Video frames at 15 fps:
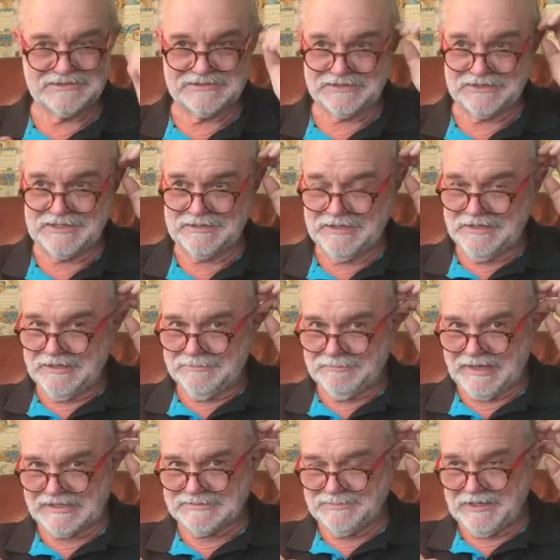And so he
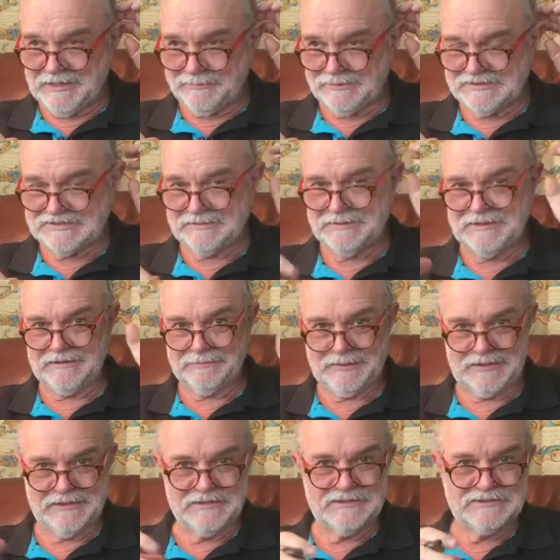backs me up with some
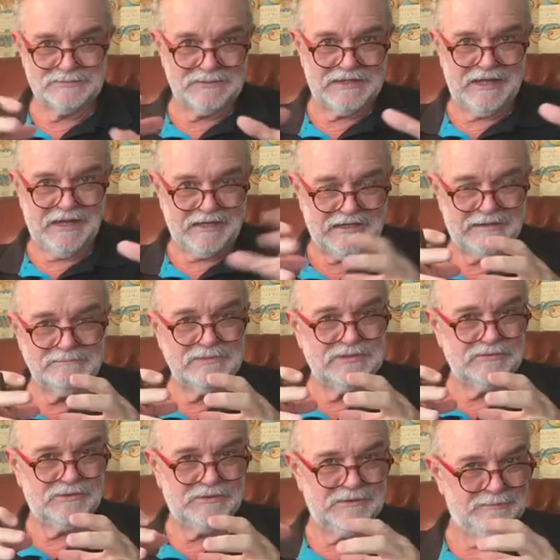opinions that we now come
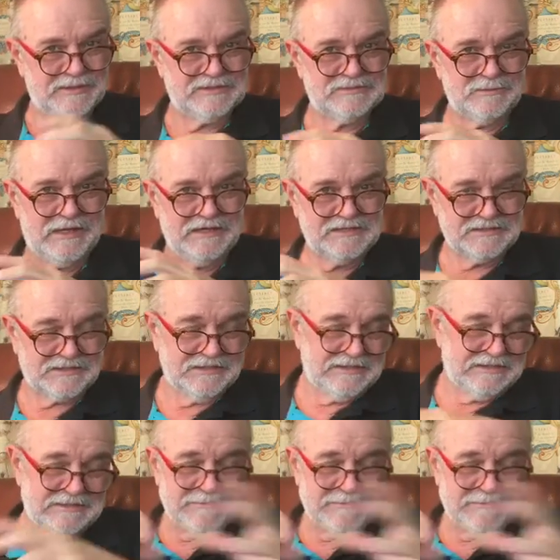to on the best way to